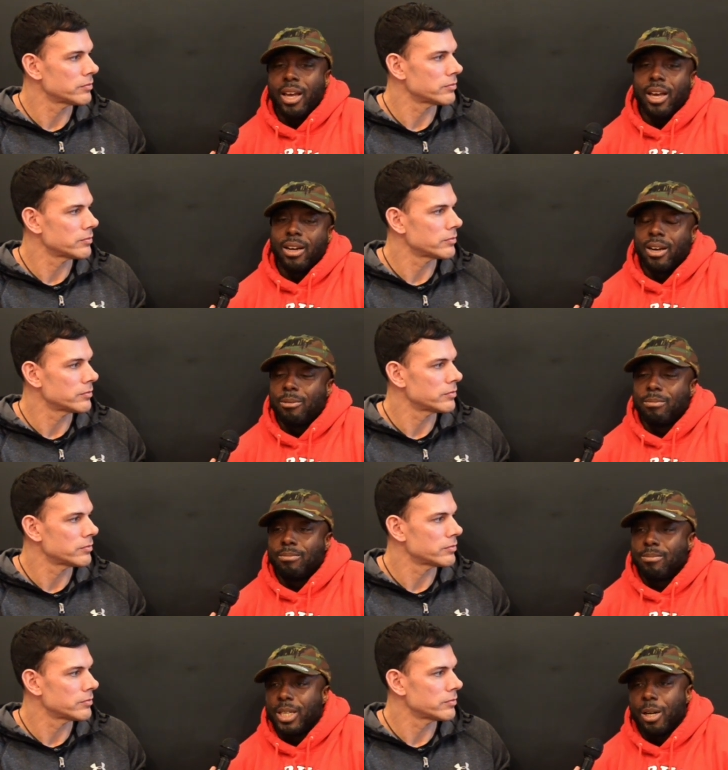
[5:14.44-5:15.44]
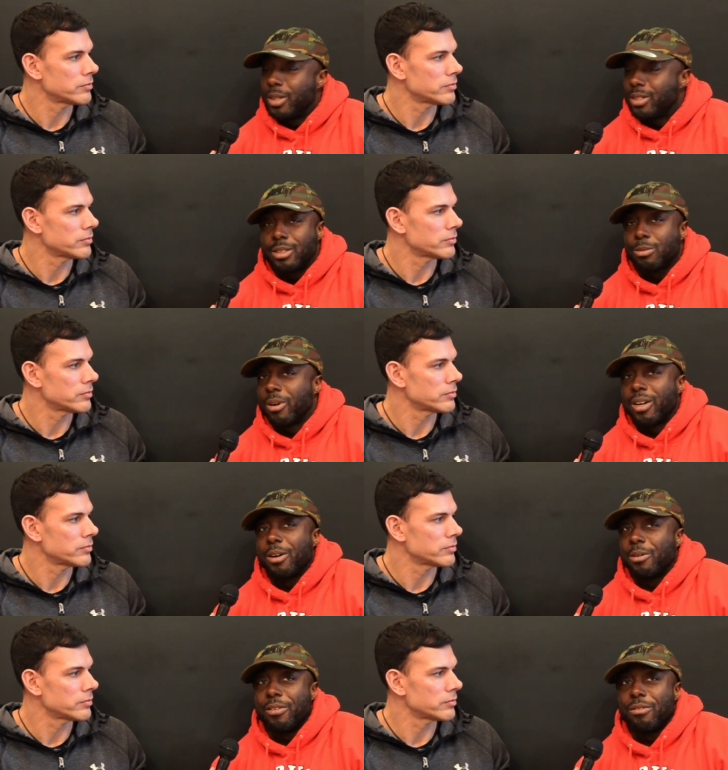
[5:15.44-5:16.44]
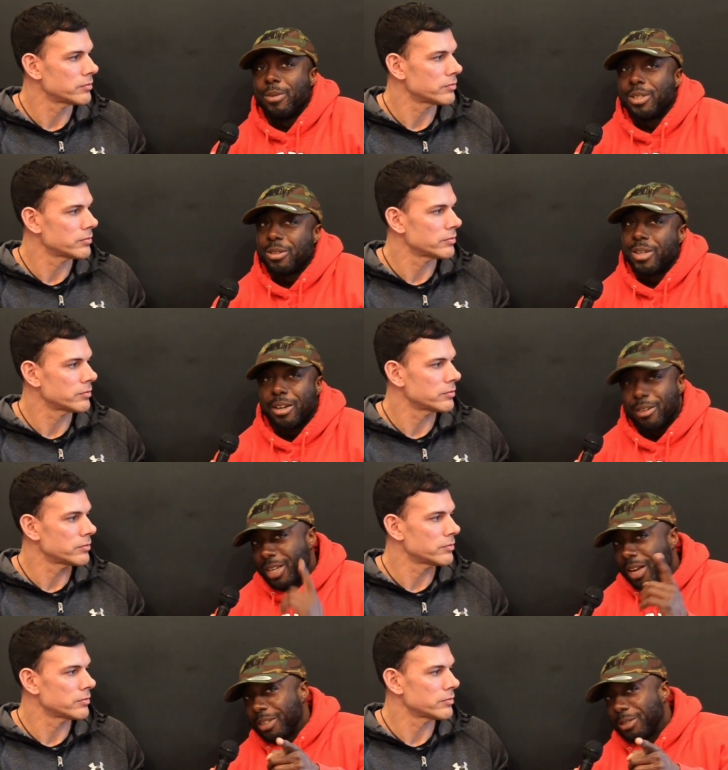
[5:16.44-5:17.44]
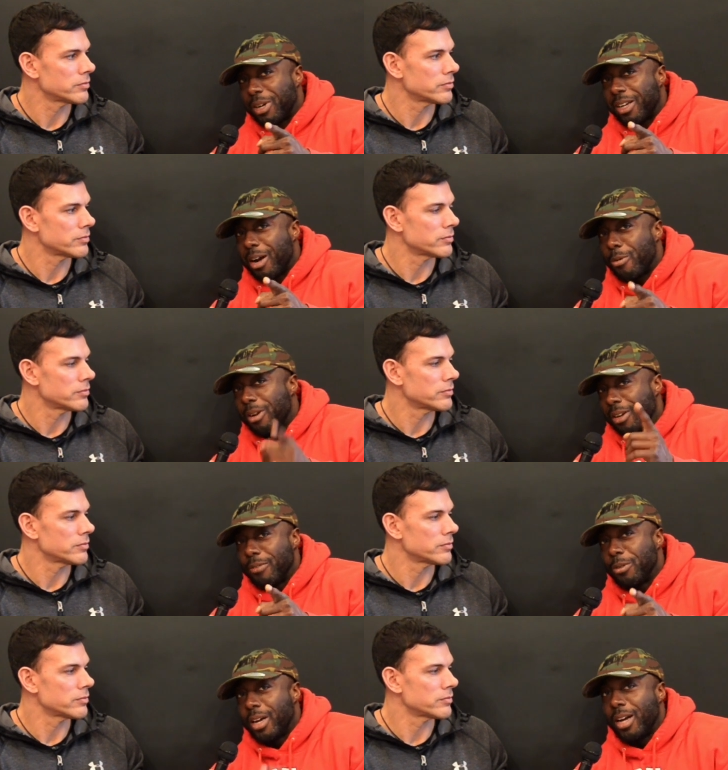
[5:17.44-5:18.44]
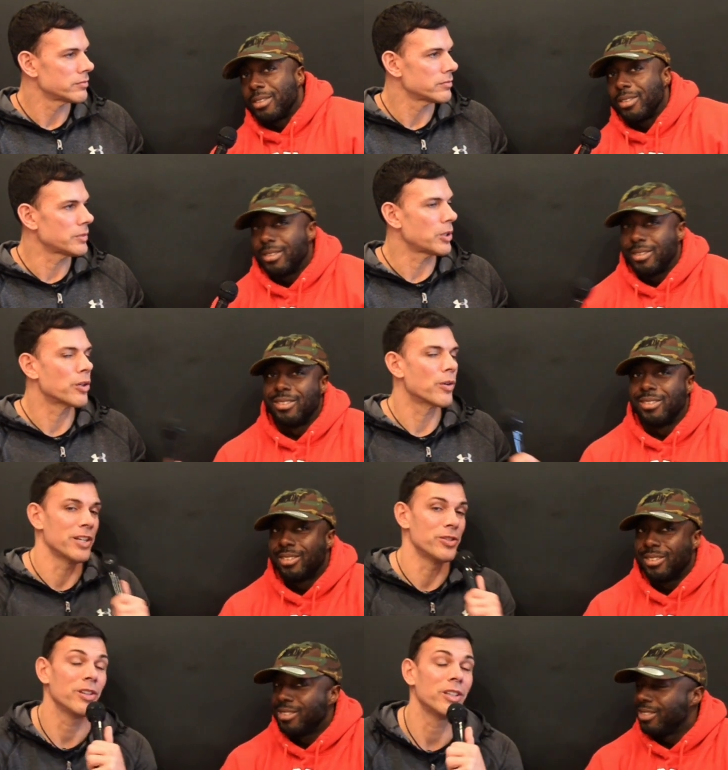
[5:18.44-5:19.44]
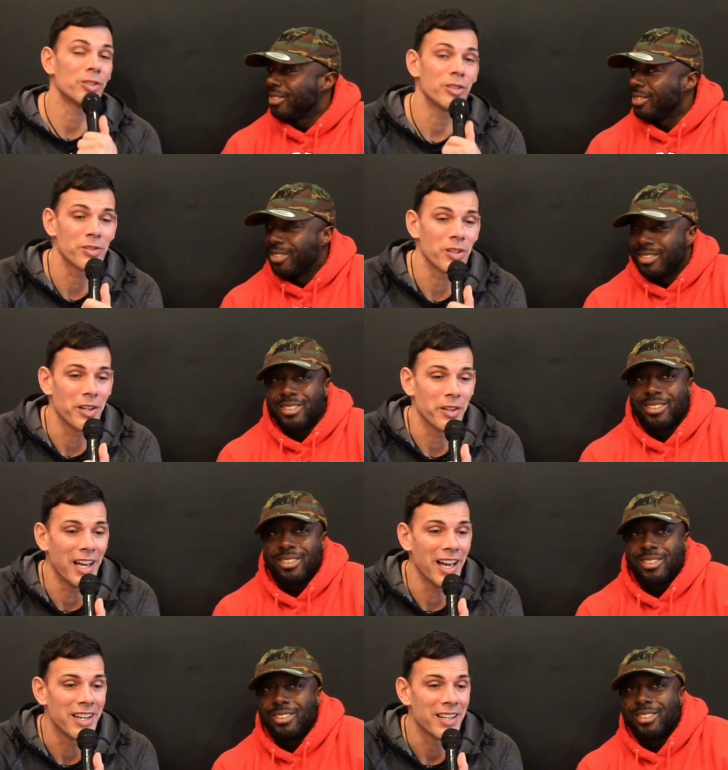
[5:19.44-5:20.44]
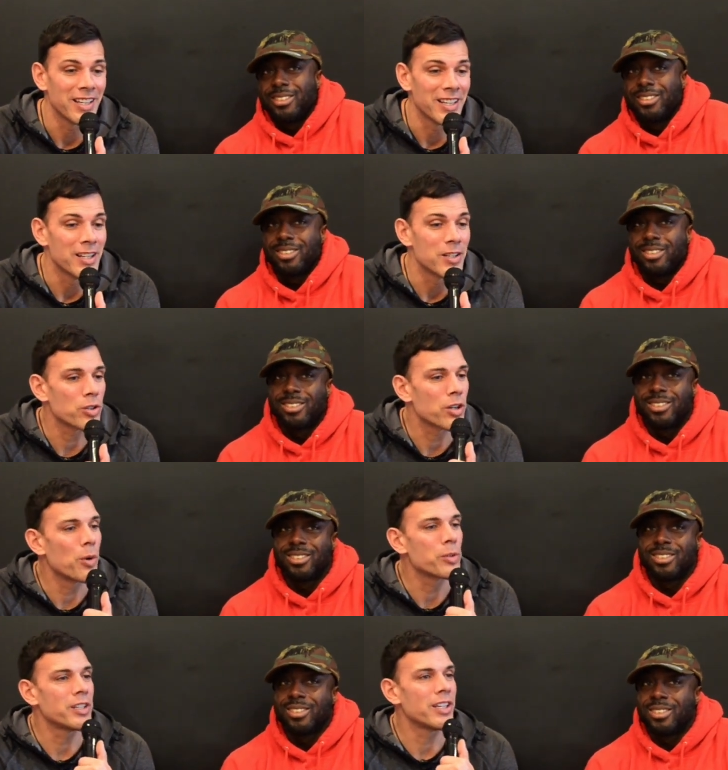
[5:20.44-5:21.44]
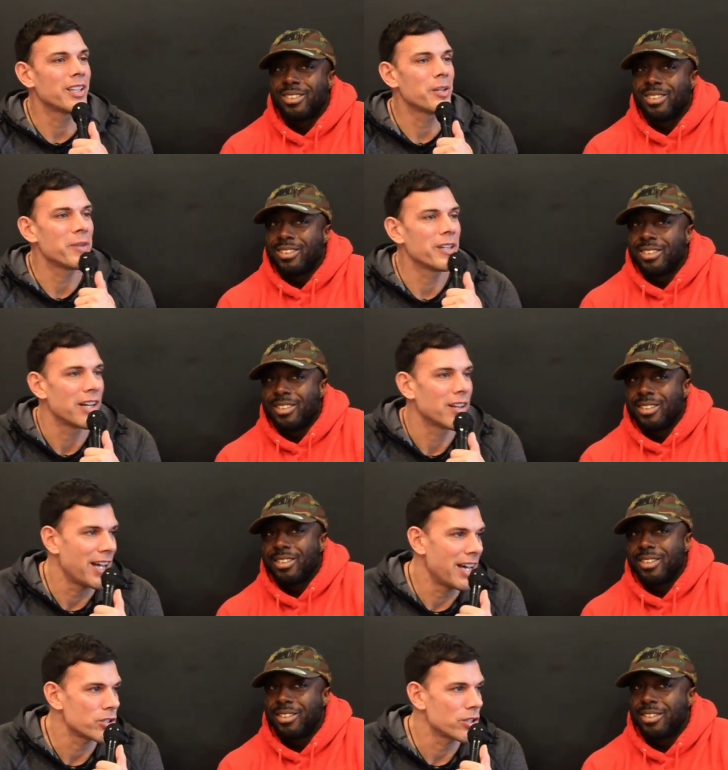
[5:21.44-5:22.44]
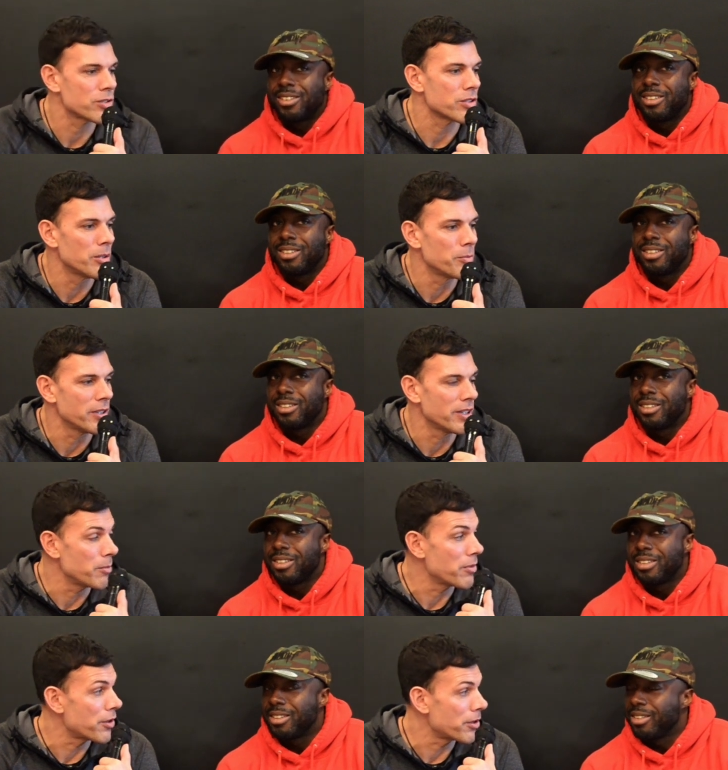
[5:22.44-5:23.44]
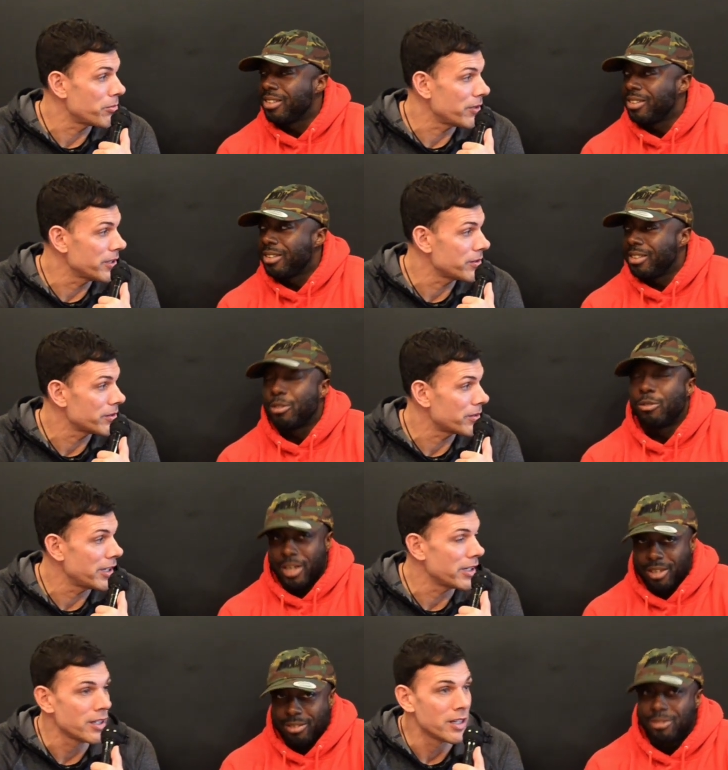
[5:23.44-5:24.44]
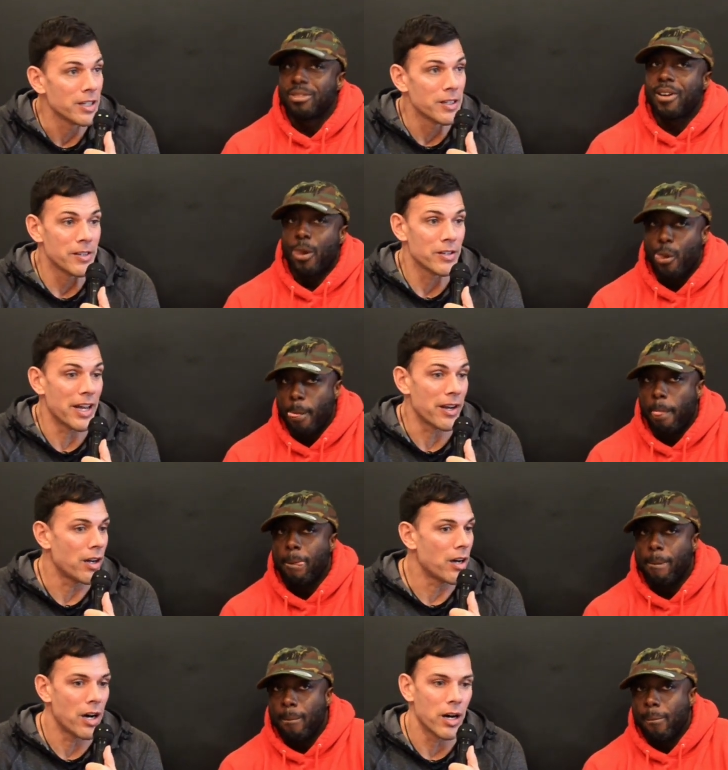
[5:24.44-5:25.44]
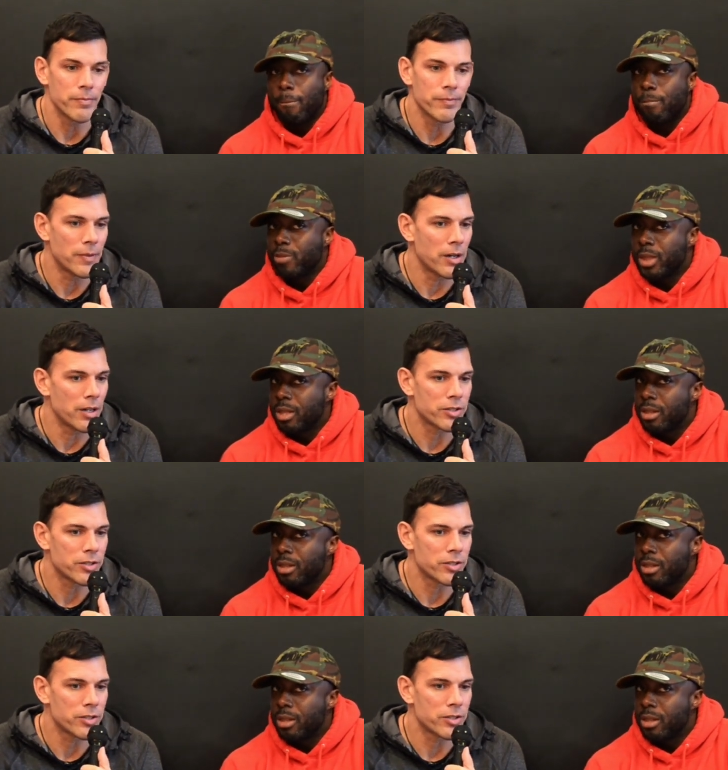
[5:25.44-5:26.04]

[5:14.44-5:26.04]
Speaker 1: and um, you know, it's just working out great for me. So yeah, shout out to Redcon One. Love you guys. Congratulations on
Speaker 2: that. So going to the Olympia now. Last year's Olympia came in third place, right? You had a, a, a